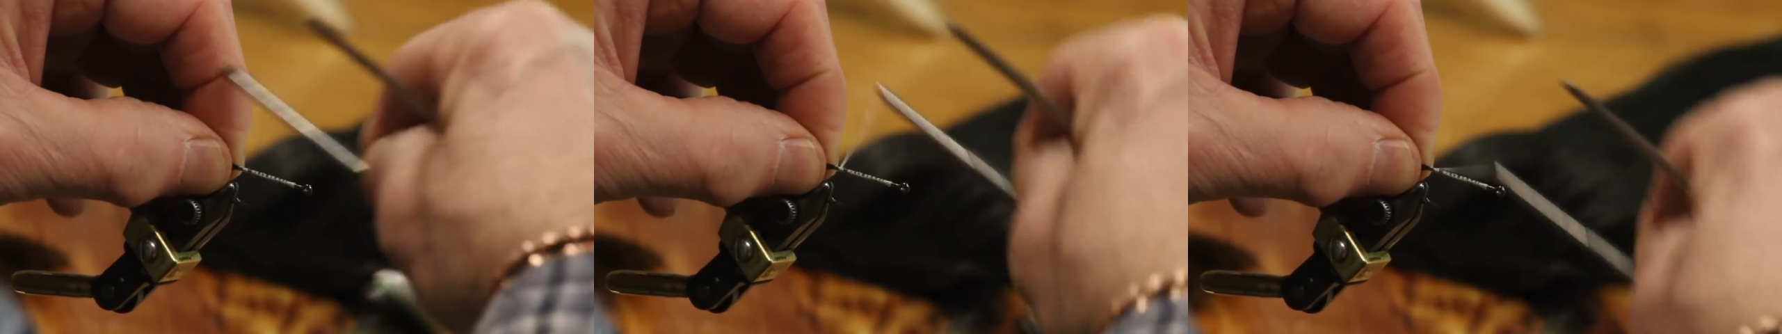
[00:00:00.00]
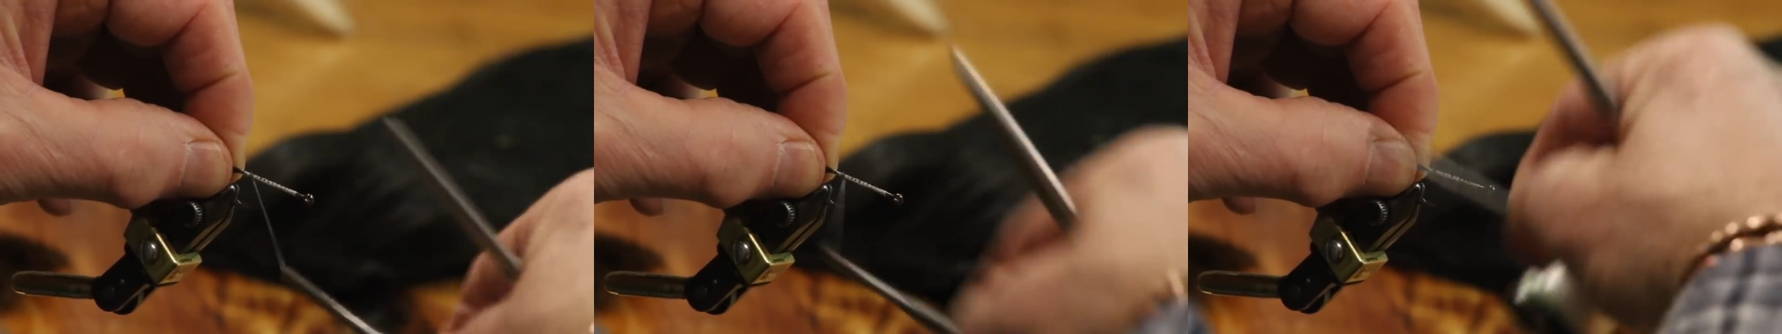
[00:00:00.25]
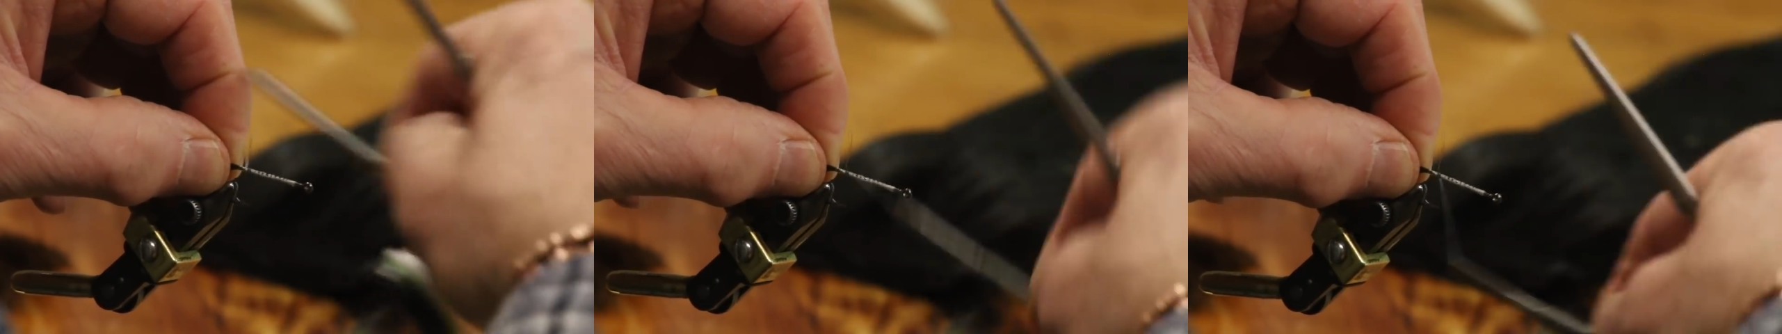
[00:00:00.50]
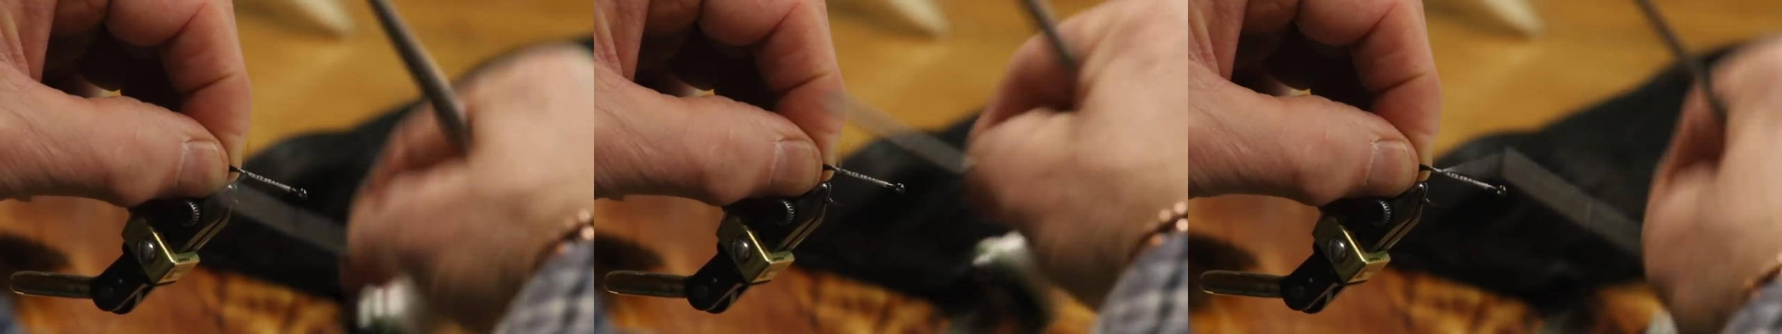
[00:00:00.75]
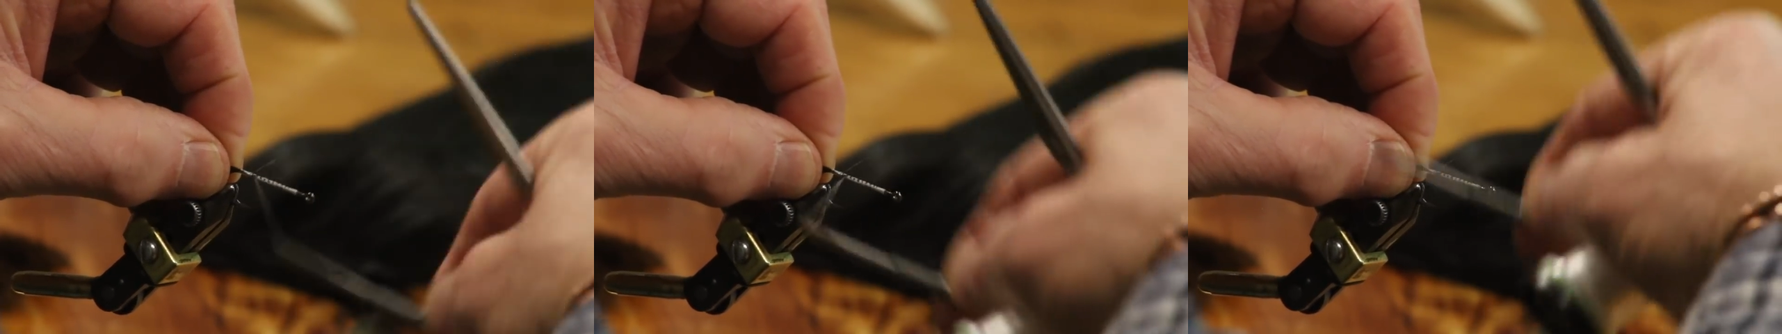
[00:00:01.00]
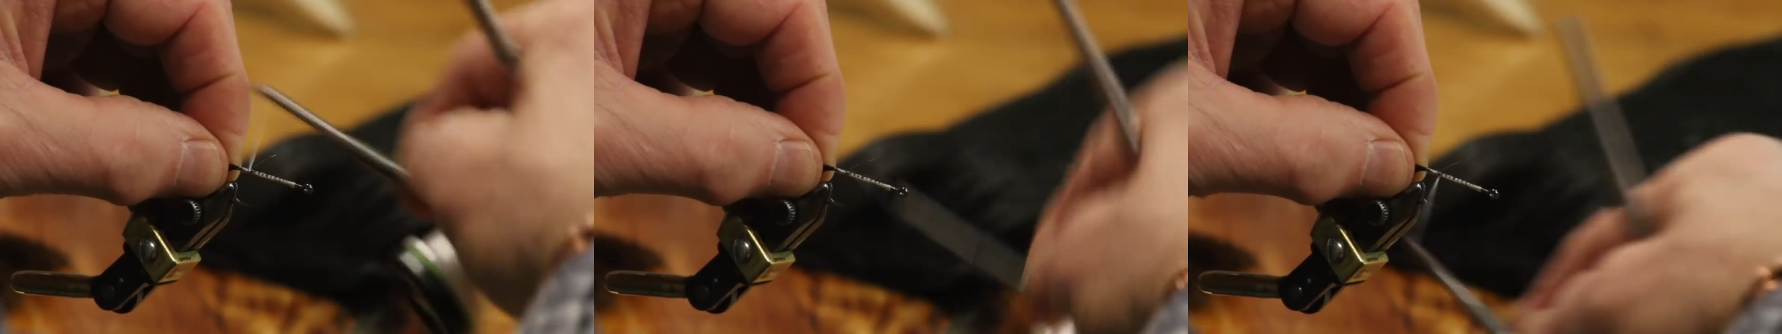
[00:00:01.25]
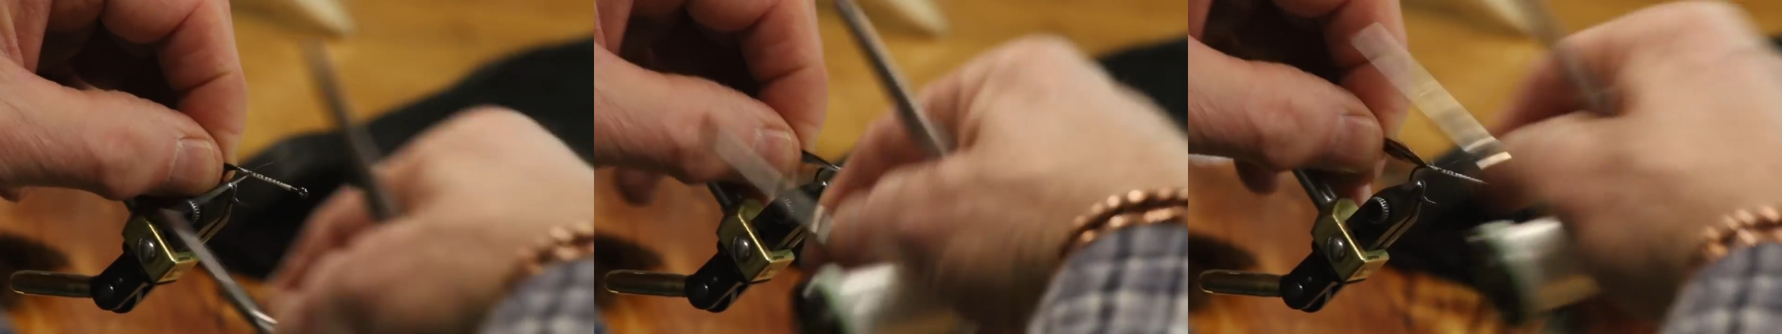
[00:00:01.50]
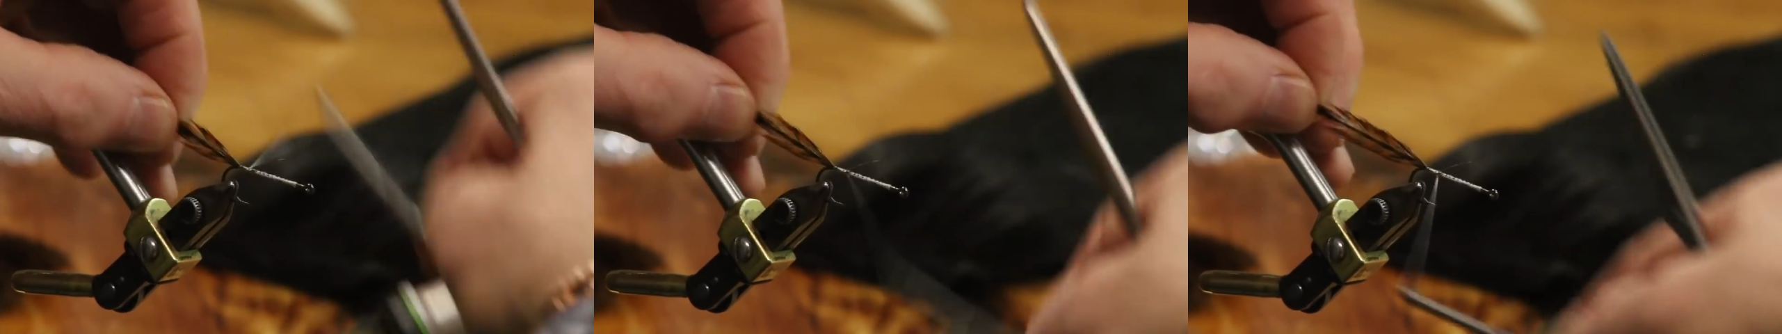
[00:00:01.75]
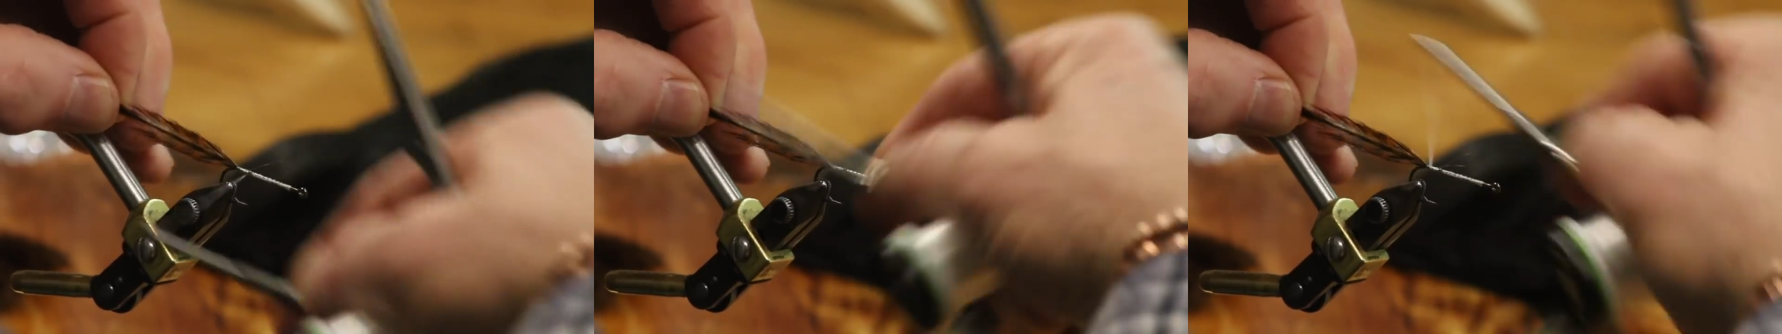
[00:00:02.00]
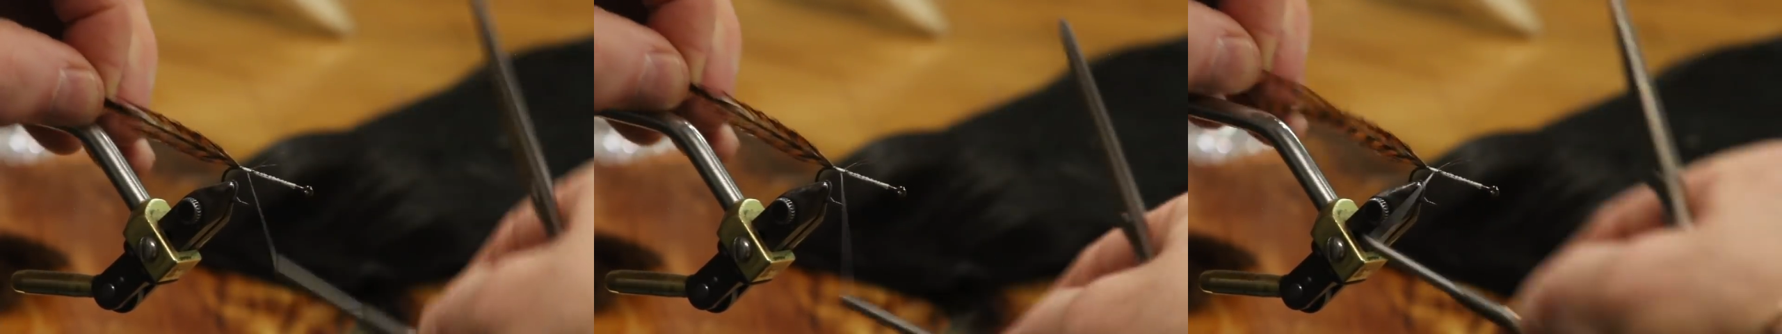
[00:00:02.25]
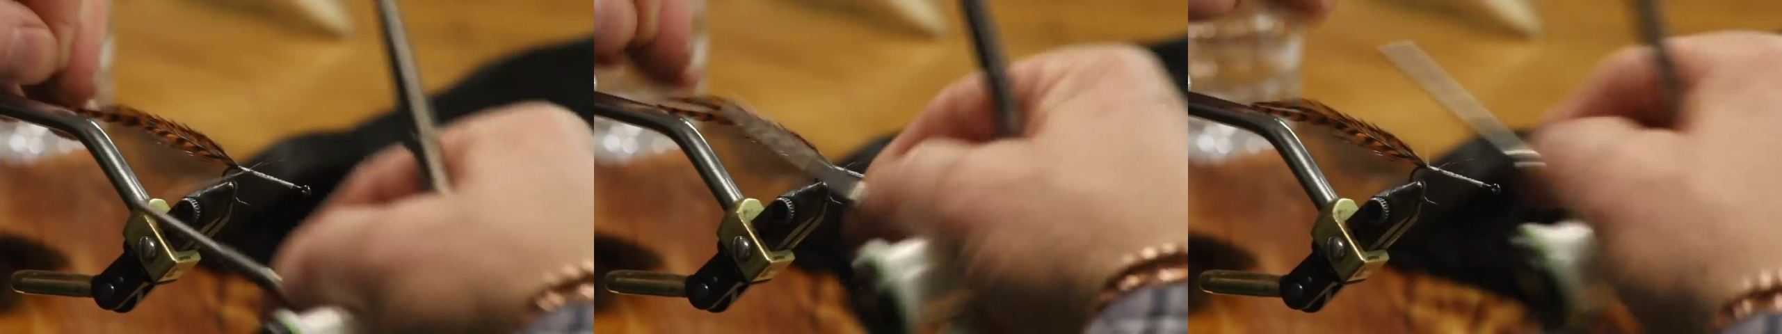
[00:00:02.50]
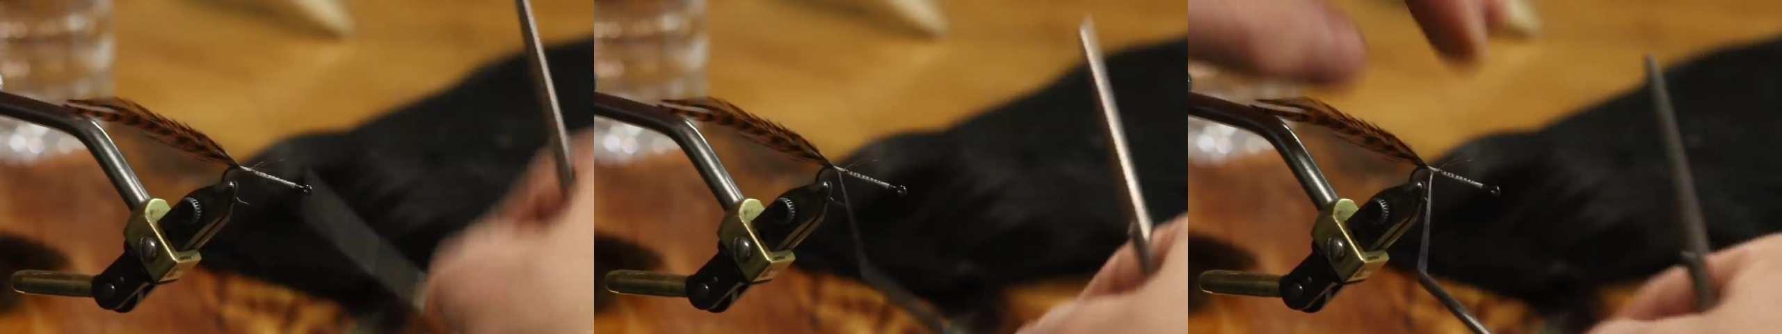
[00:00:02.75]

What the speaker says: [unreadable: no face in view]